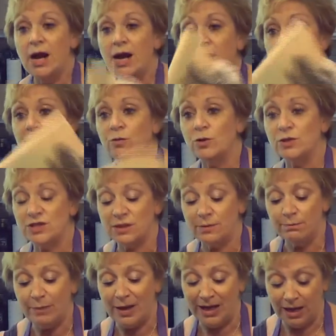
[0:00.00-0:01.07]
and I've got
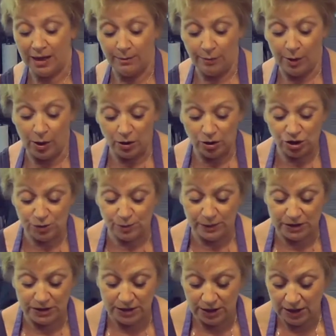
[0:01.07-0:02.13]
some baking parchment.